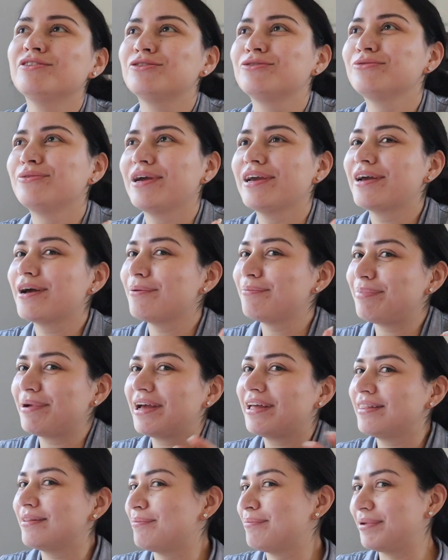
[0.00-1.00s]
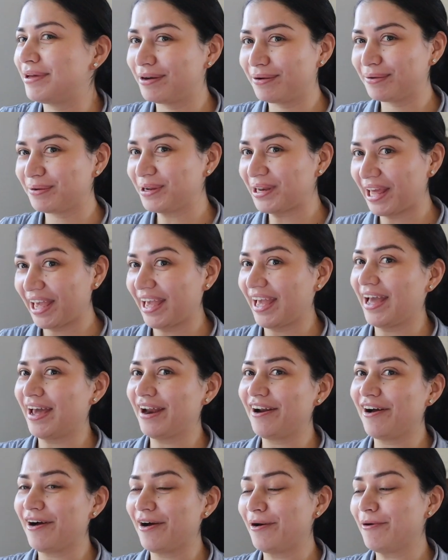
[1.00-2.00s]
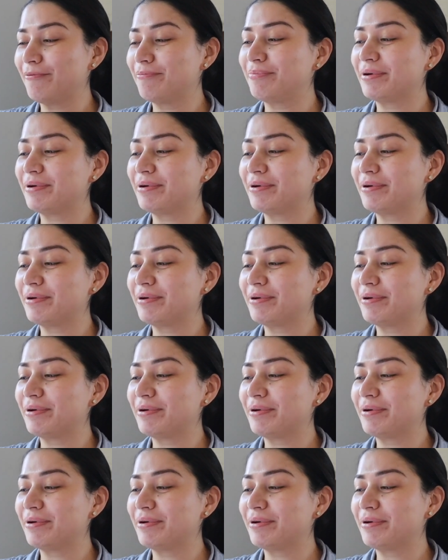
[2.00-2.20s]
to wake up in the middle of the night at all.